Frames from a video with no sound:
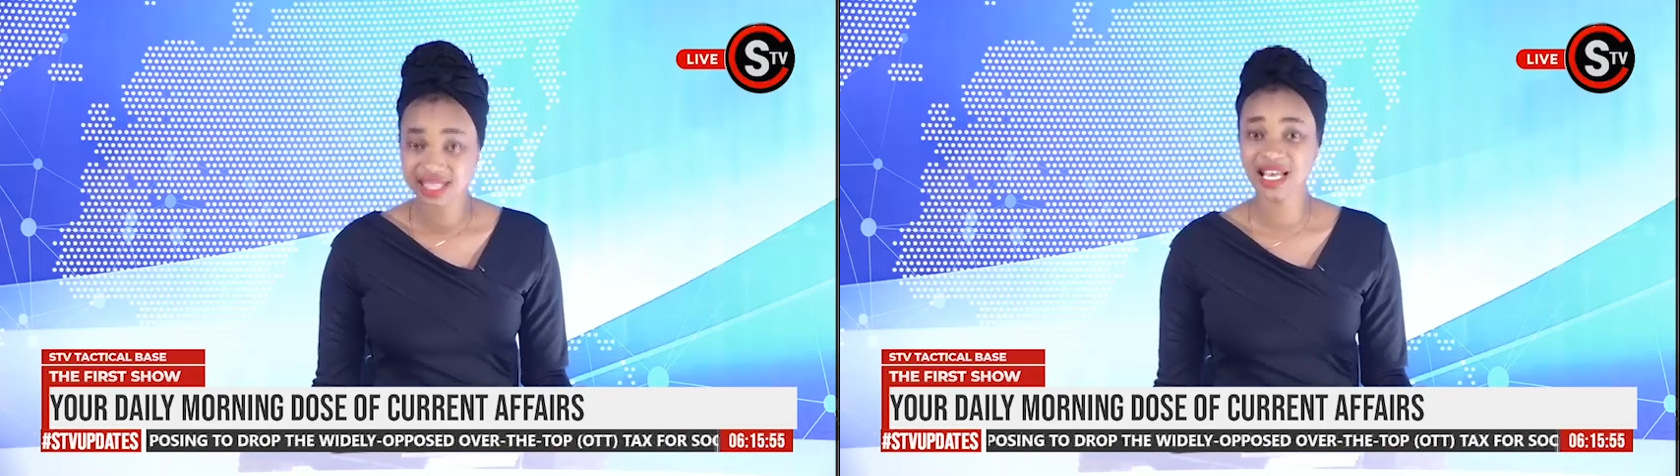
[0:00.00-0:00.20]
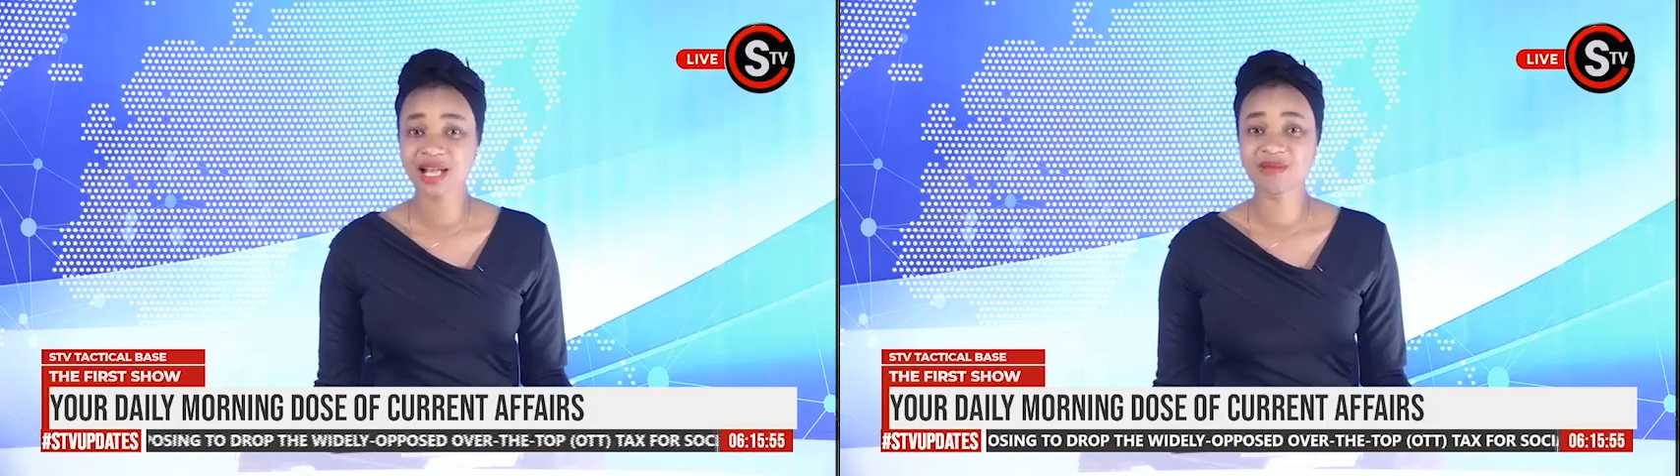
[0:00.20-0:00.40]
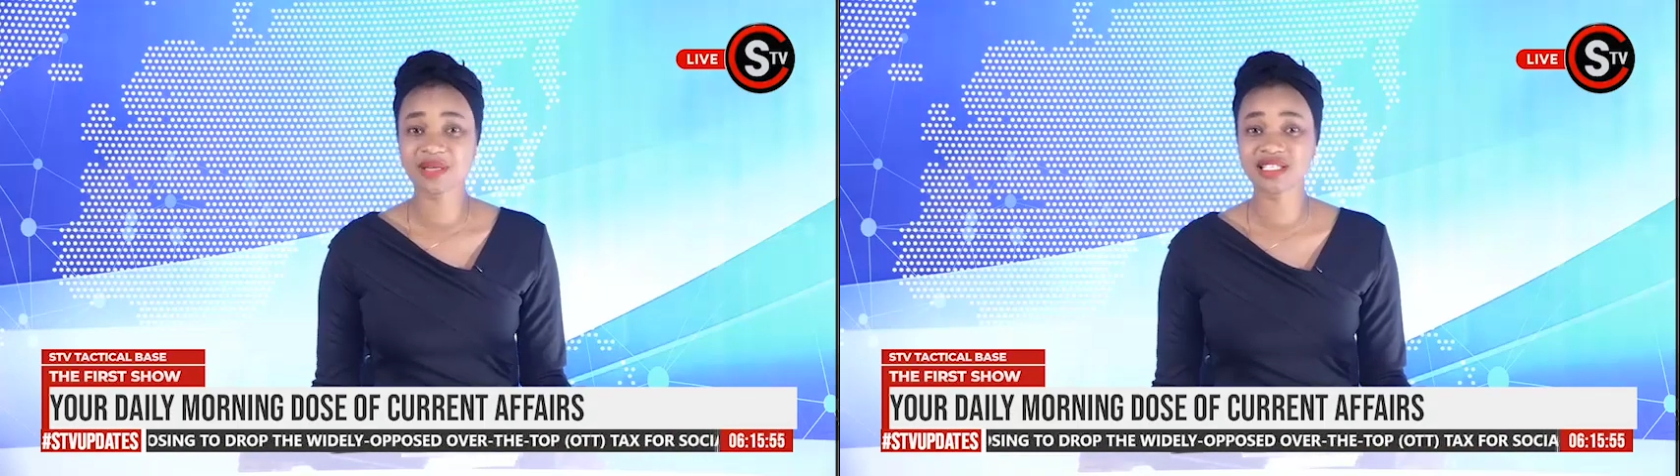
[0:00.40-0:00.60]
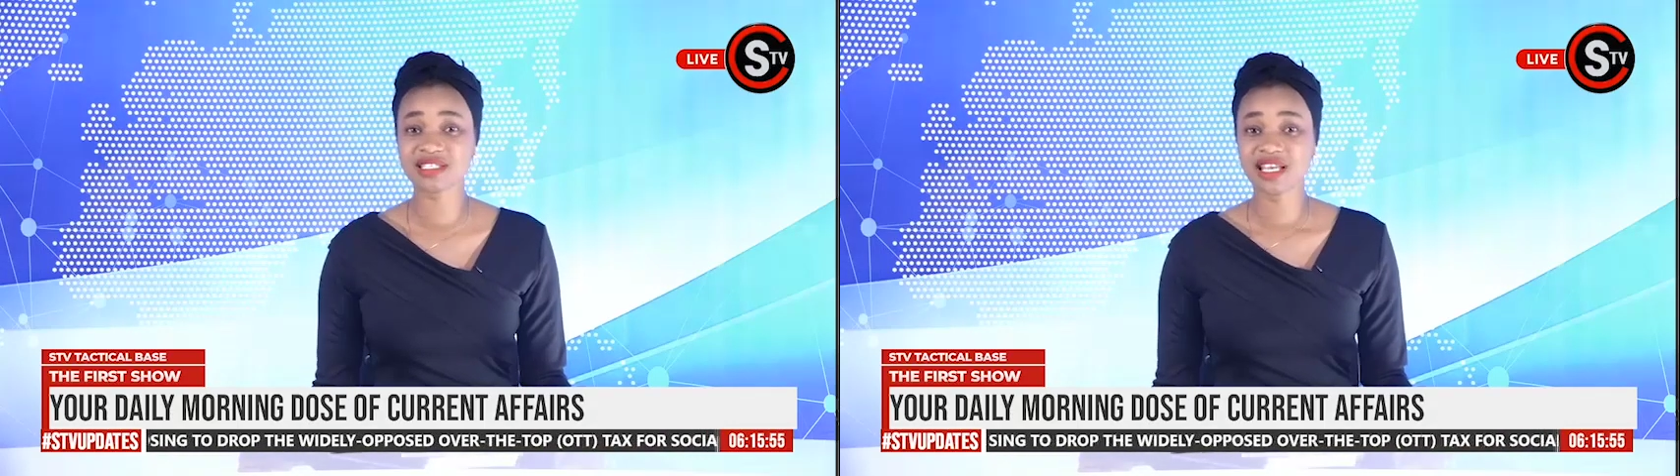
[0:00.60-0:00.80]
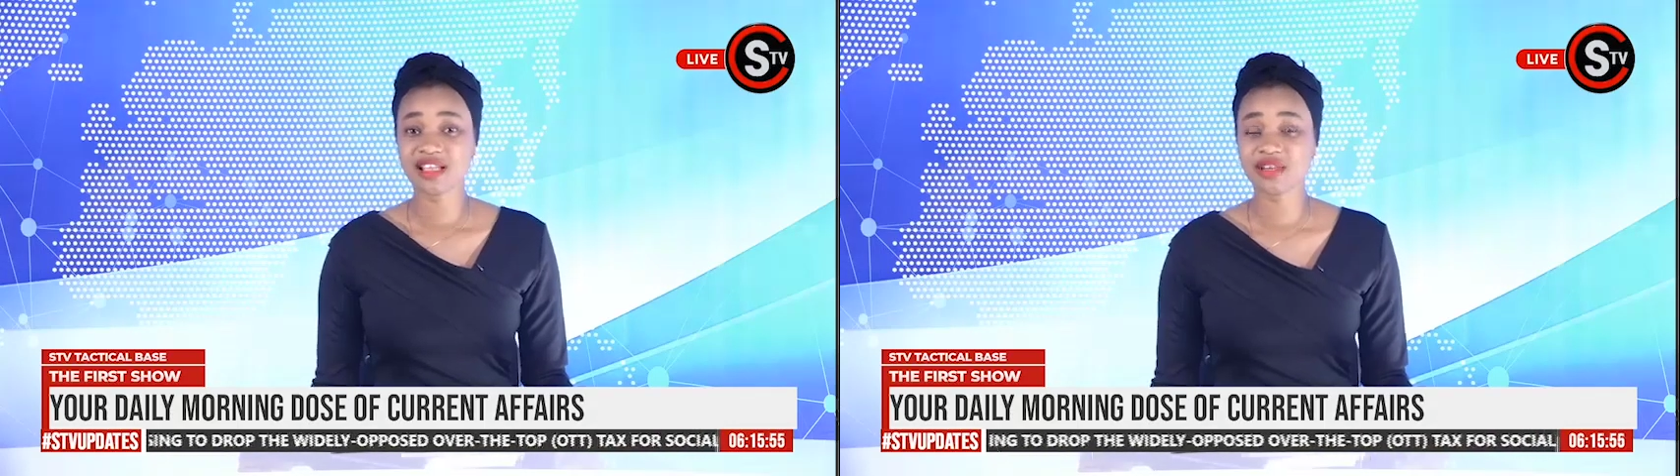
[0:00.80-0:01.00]
That
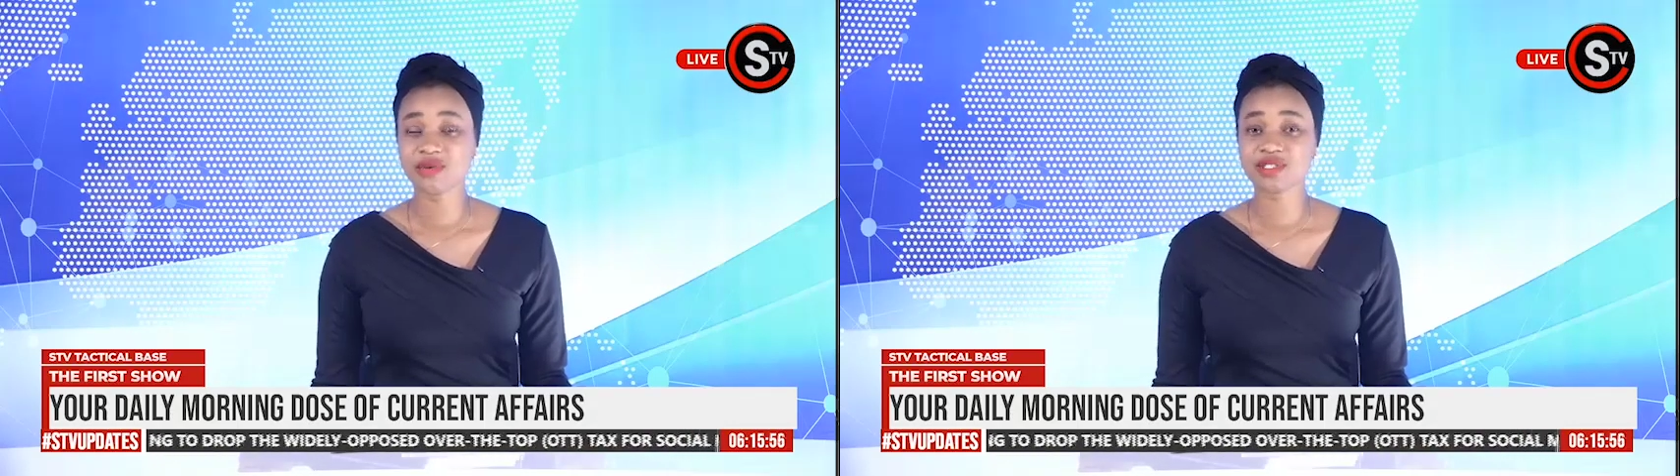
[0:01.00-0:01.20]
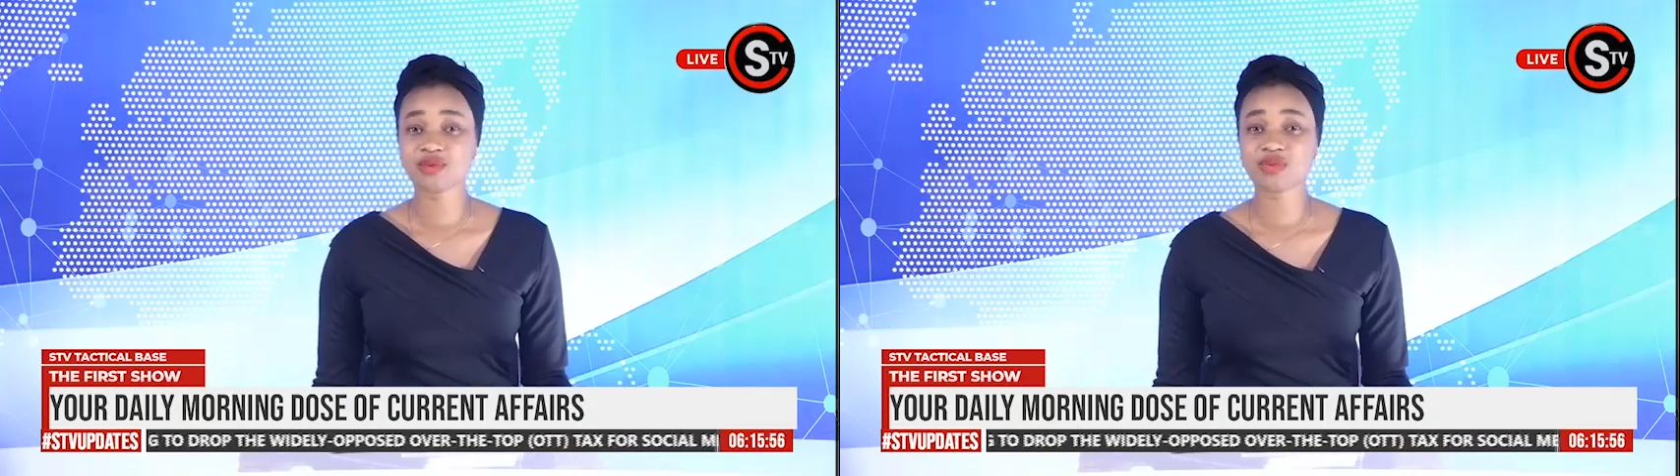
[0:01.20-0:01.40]
means there was a